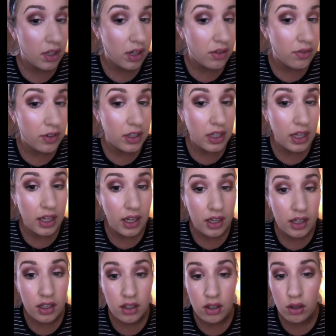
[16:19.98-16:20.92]
I feel like I
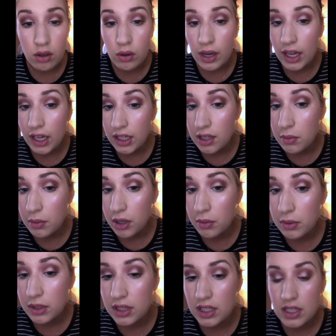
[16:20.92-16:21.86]
can go anywhere
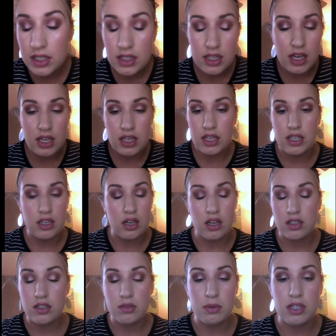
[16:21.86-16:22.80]
with this and it
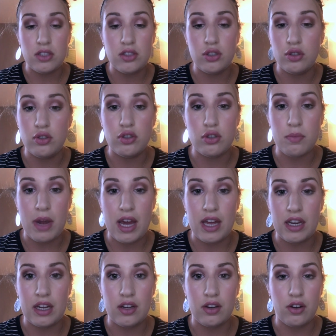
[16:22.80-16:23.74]
not to be too
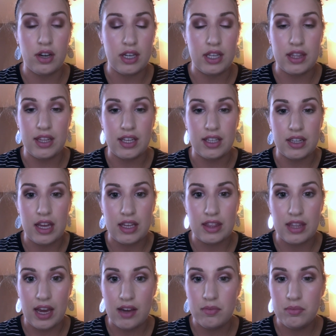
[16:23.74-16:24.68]
dramatic or anything
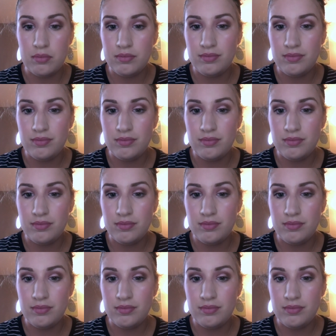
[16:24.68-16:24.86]
like that.